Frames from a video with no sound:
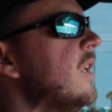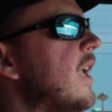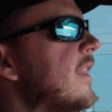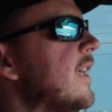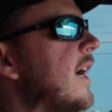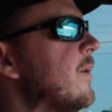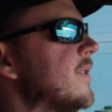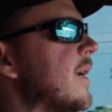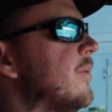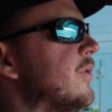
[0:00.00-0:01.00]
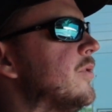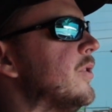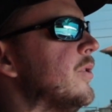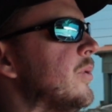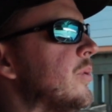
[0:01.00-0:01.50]
and then I was able
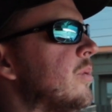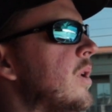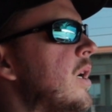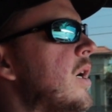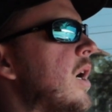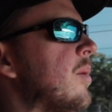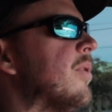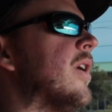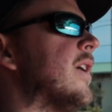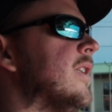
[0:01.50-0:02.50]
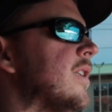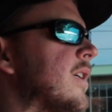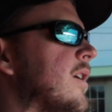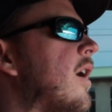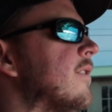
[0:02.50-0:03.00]
to plug in
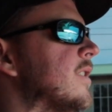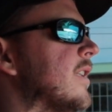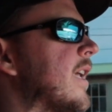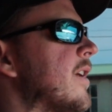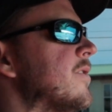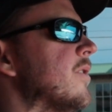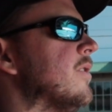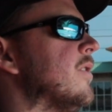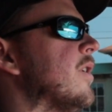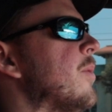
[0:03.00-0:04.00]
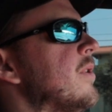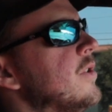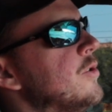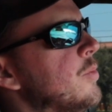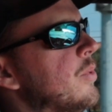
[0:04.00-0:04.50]
obviously the Ktuner to the
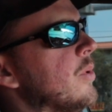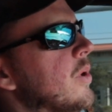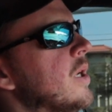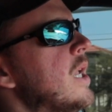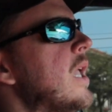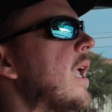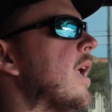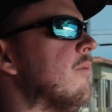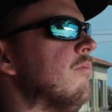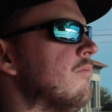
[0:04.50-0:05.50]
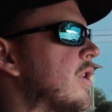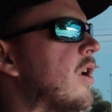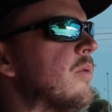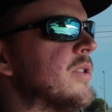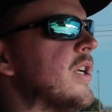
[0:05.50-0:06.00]
OBD2 port, and the
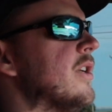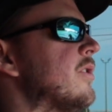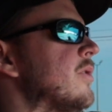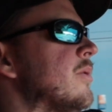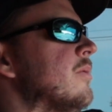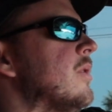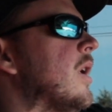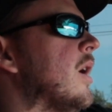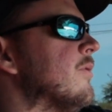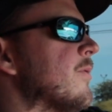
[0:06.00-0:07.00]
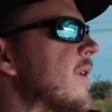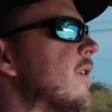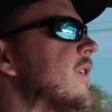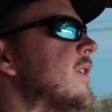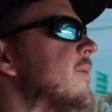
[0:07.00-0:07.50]
car was not tuned. I was waiting
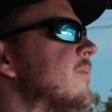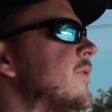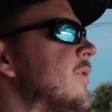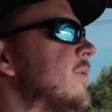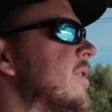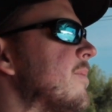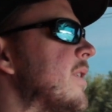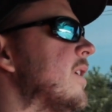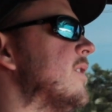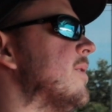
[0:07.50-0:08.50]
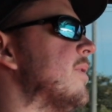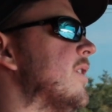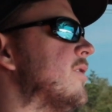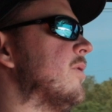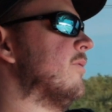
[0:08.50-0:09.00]
on him to send me
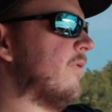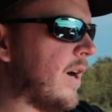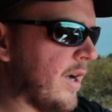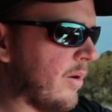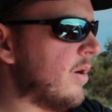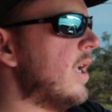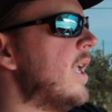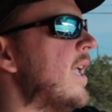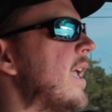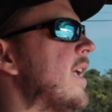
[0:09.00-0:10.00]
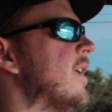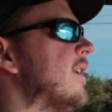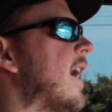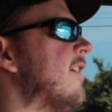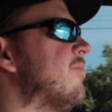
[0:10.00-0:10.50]
the tune file,
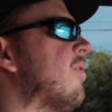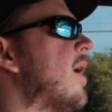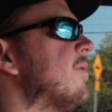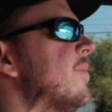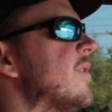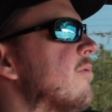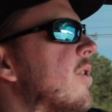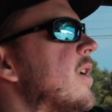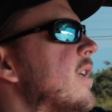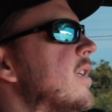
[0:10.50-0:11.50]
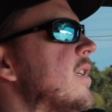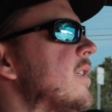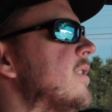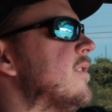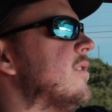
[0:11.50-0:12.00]
and I've probably been running
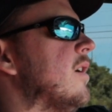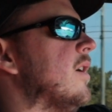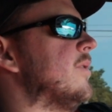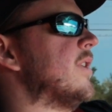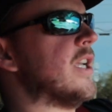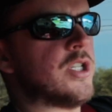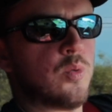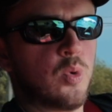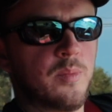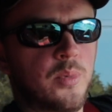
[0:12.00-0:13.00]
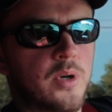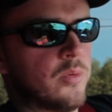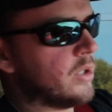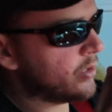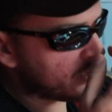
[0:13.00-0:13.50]
his stage 1.1